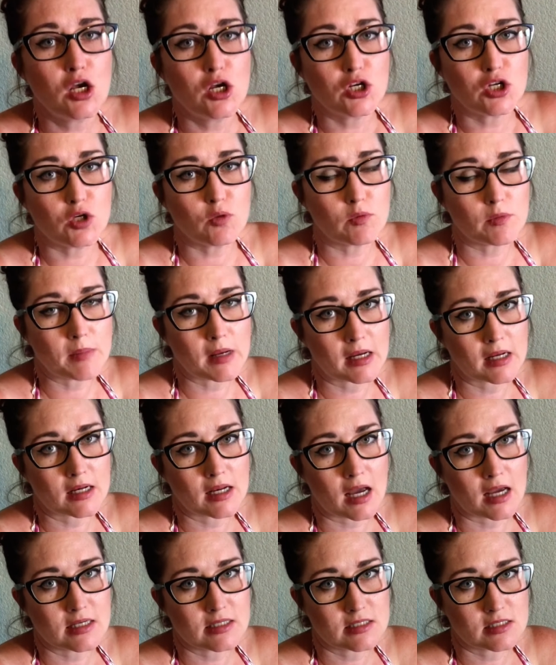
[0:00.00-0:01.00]
You would make a
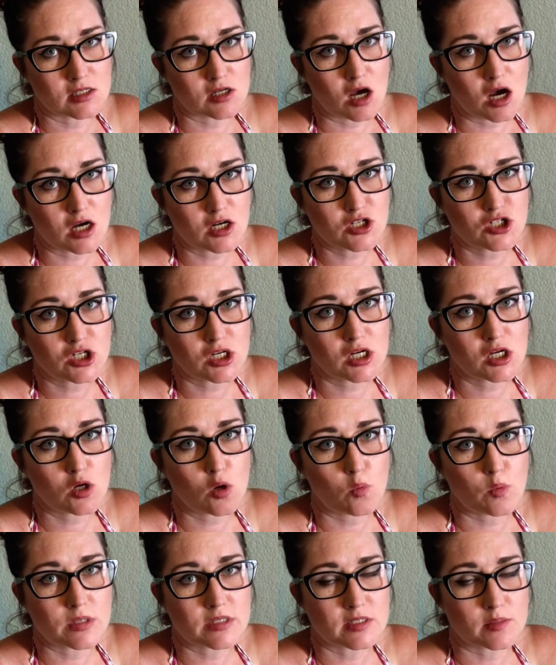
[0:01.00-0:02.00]
nice decoction
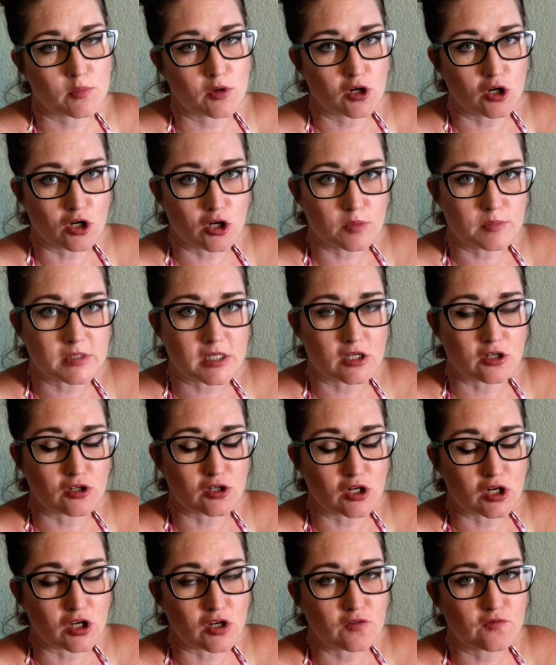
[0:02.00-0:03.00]
with some herbs that are
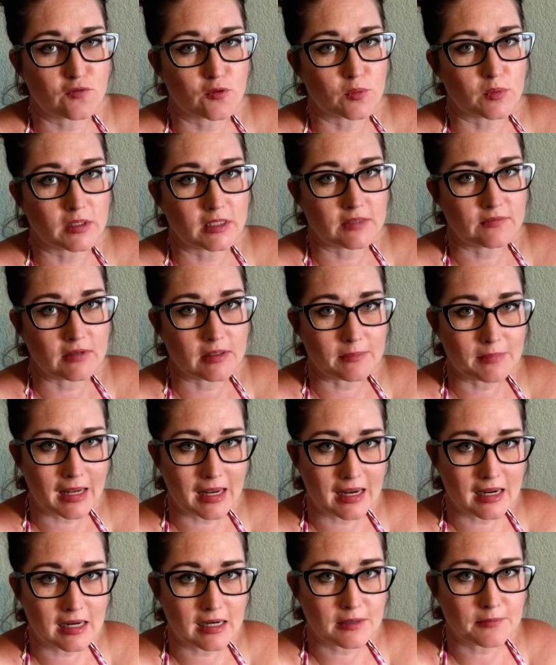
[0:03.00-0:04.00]
good for relieving
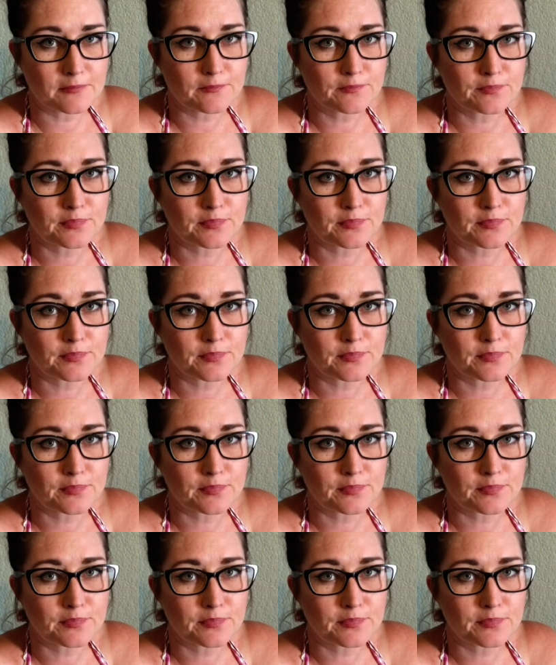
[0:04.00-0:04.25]
pain.